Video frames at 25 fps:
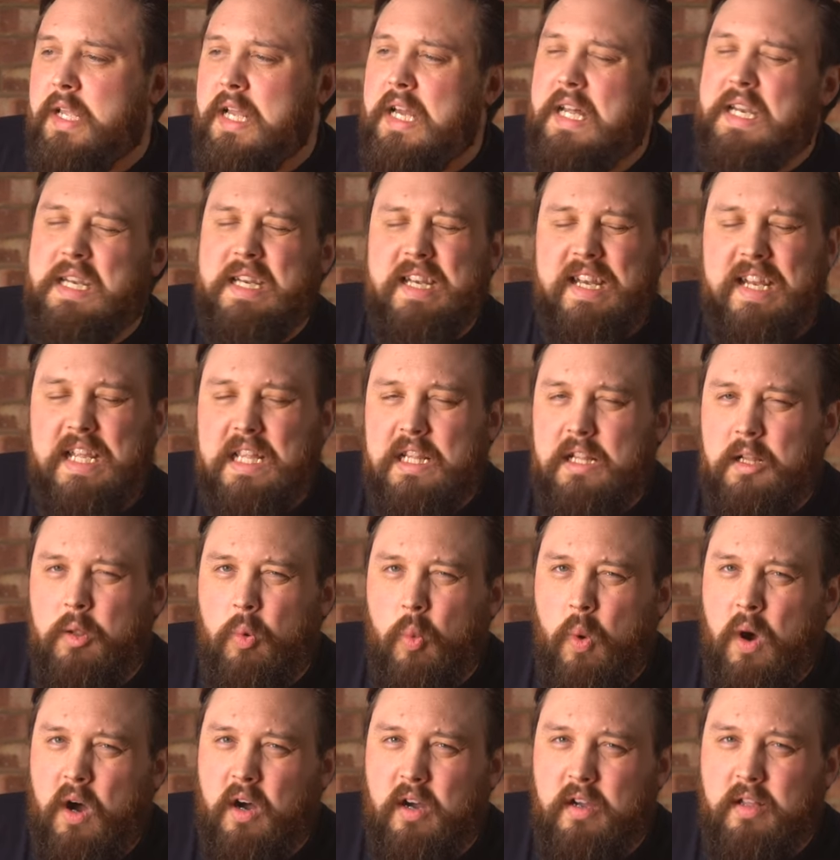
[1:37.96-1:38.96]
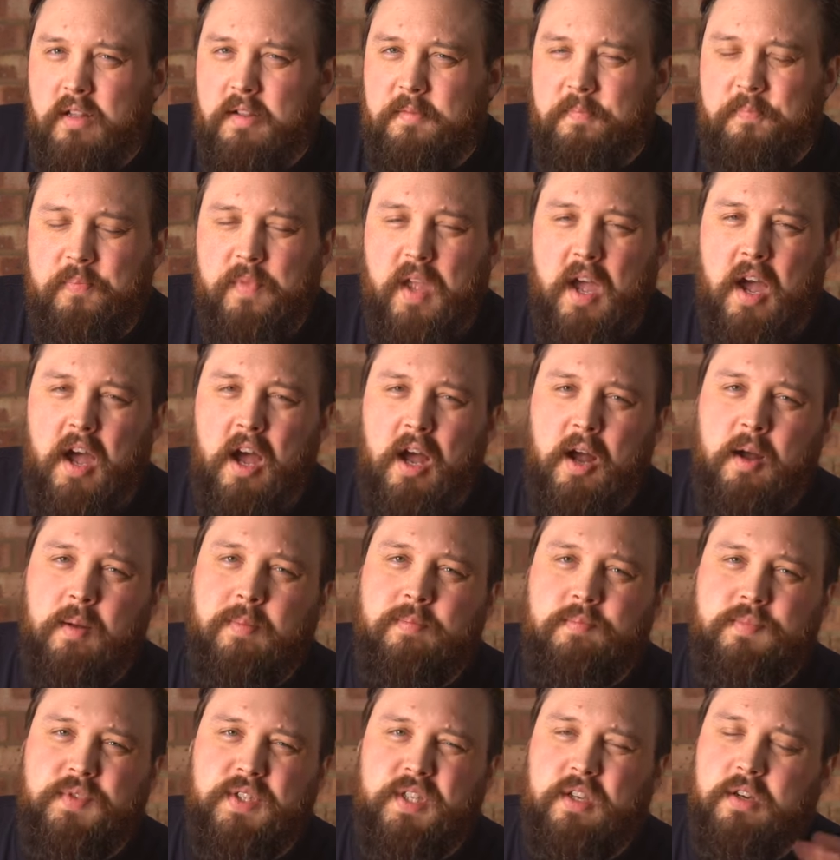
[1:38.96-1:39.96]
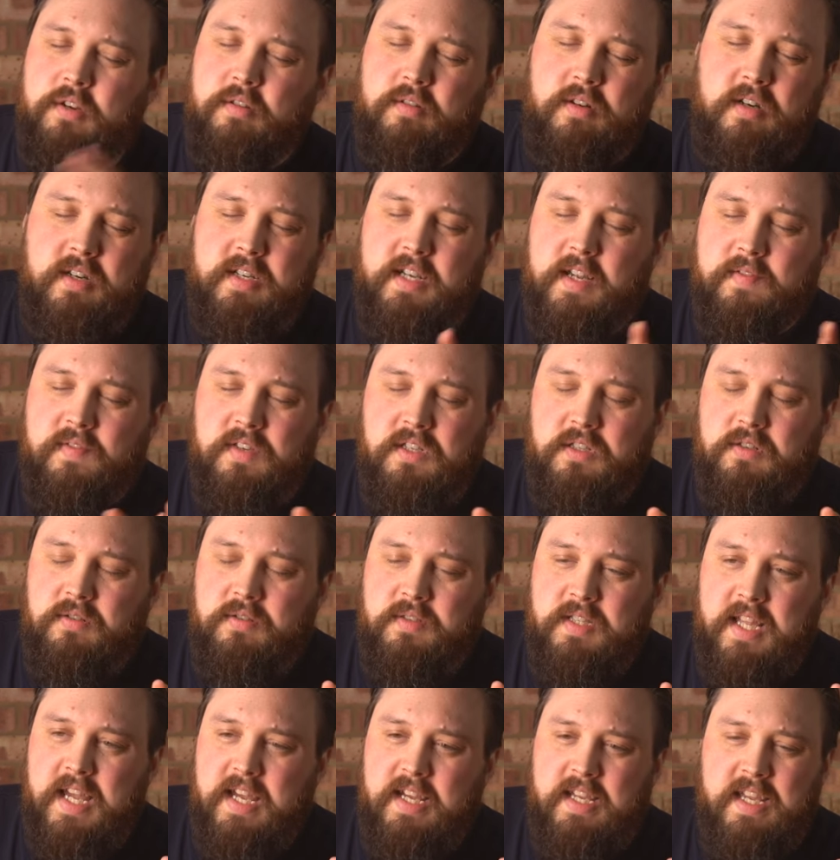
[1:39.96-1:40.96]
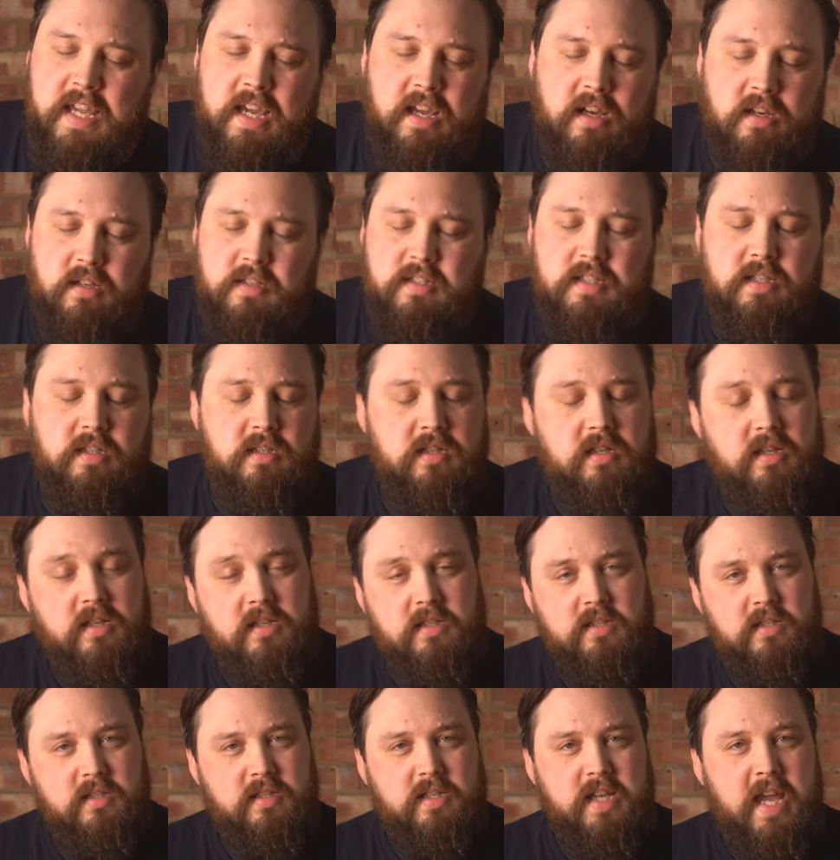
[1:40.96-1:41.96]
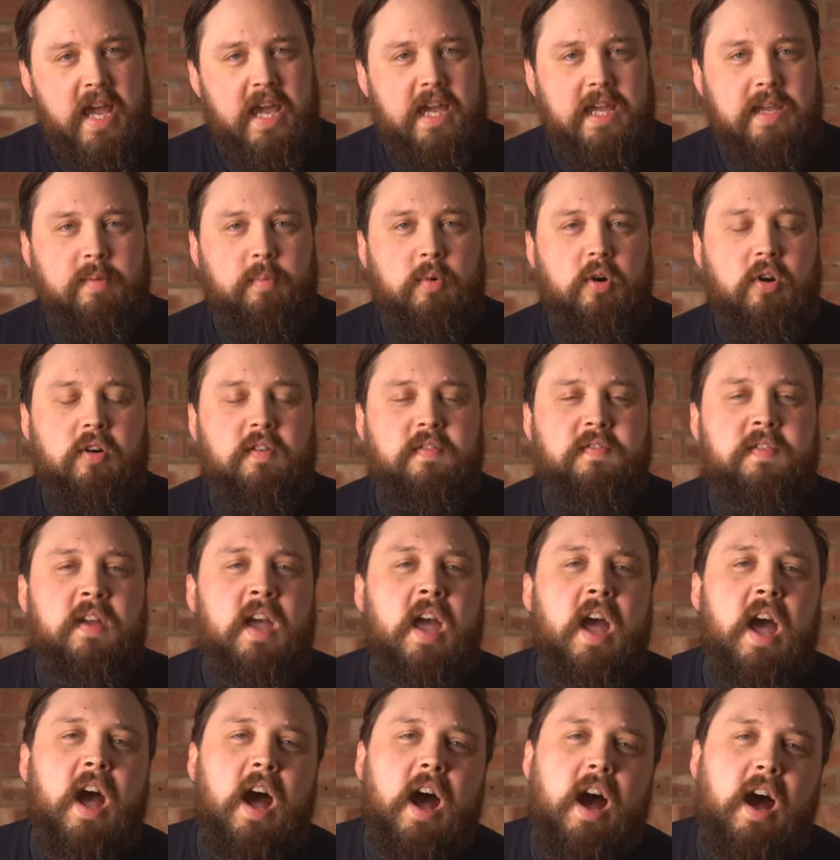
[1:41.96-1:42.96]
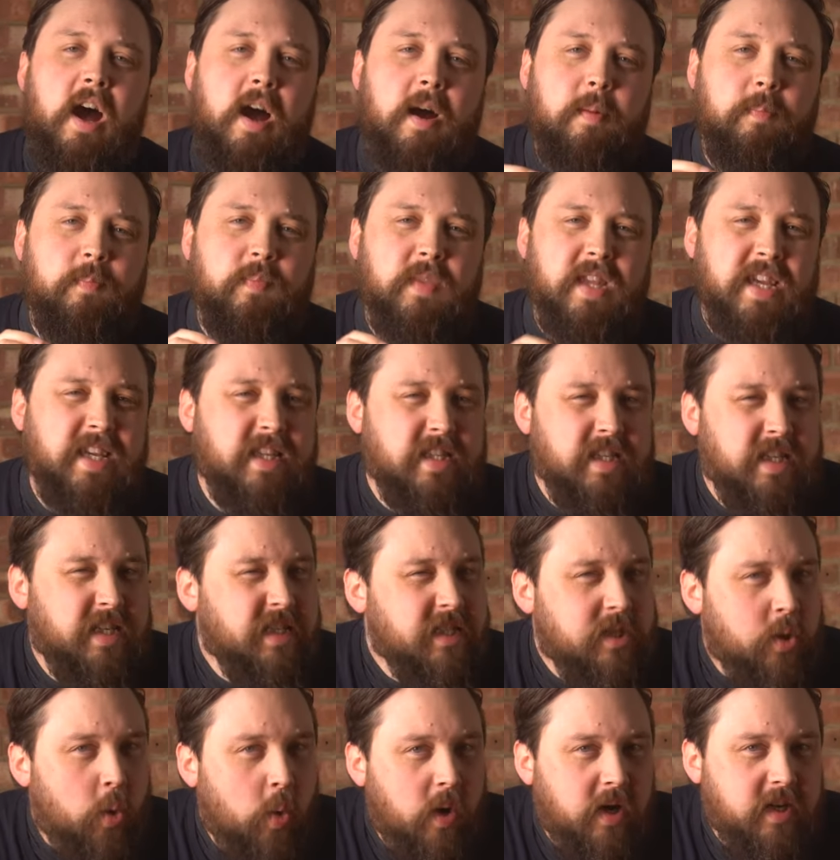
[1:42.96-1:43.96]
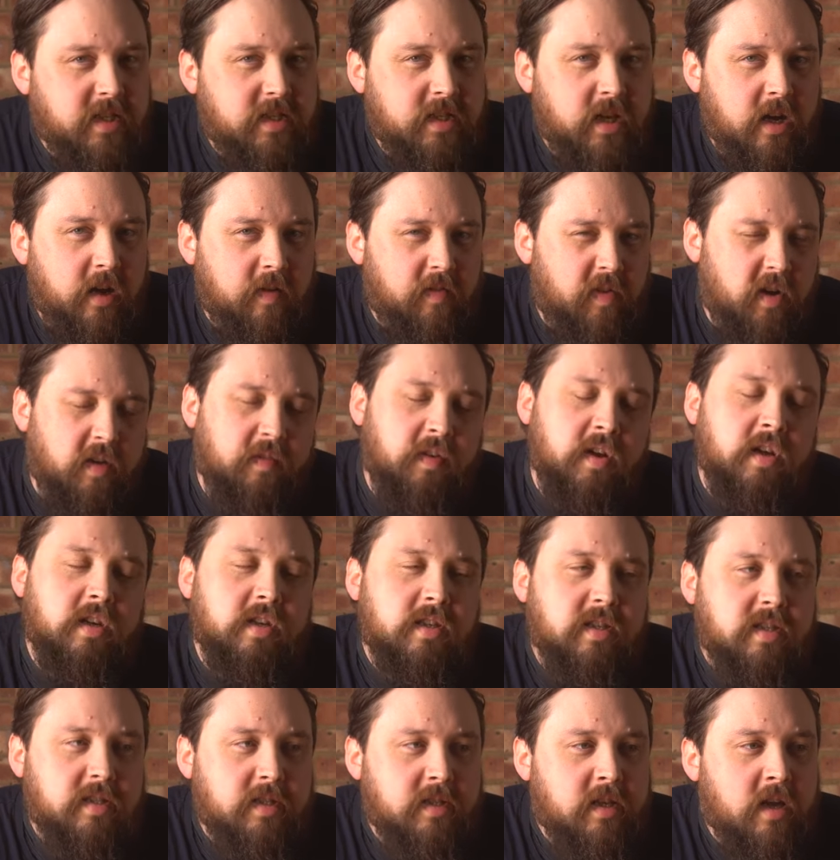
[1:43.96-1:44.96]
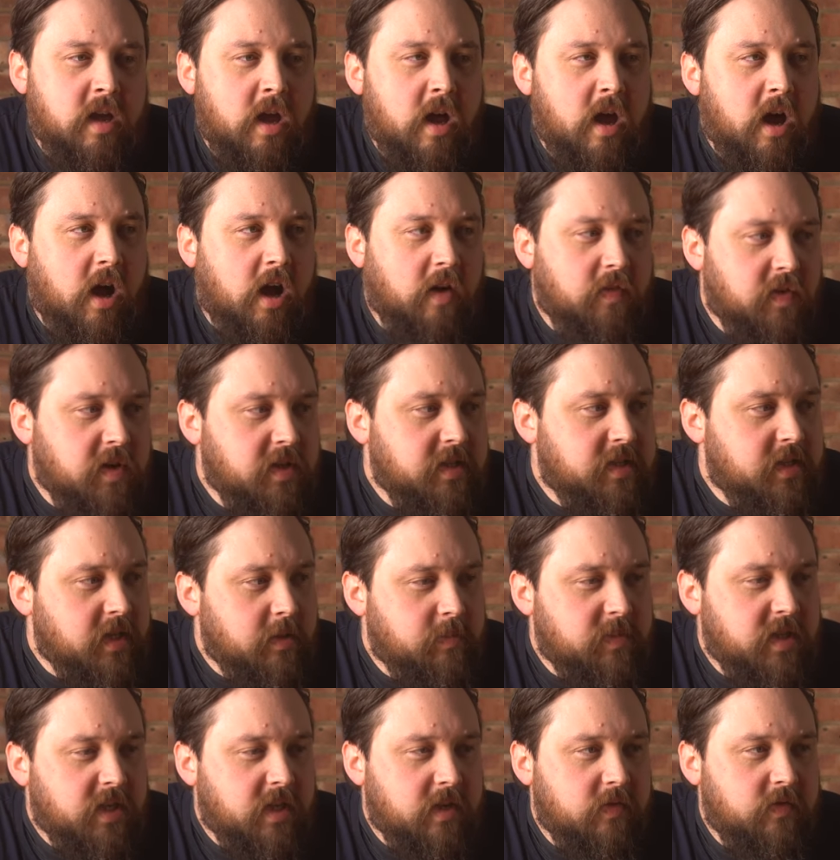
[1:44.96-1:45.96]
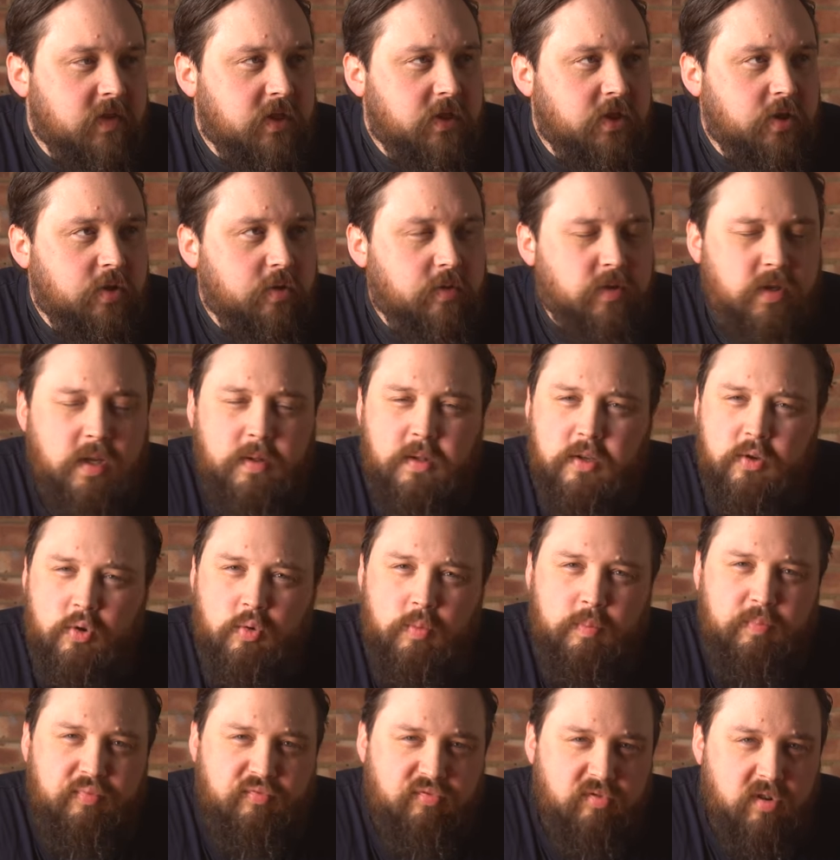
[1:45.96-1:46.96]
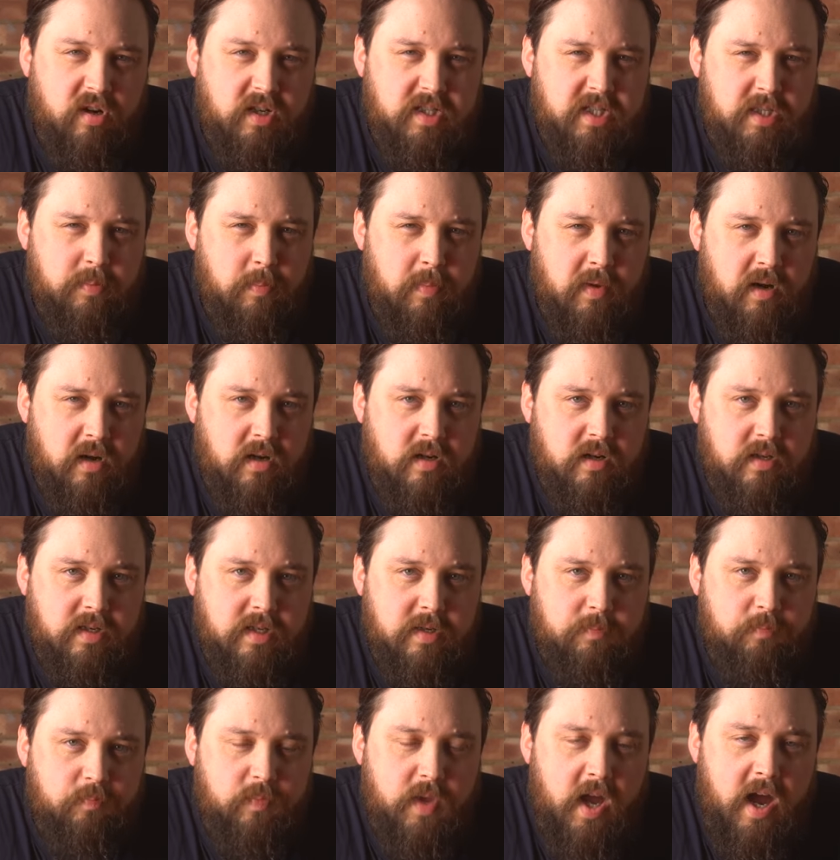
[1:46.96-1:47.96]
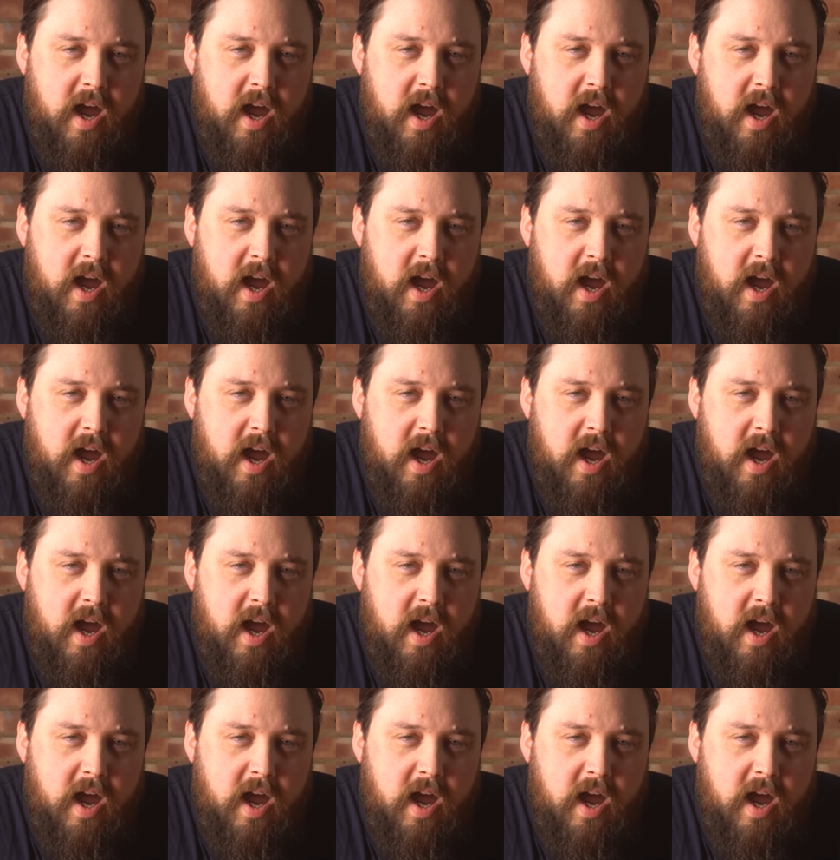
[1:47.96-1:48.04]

a little while, so I never used that again because it just came off. It's quite tough. I've heard some divers use something called Bright Mark,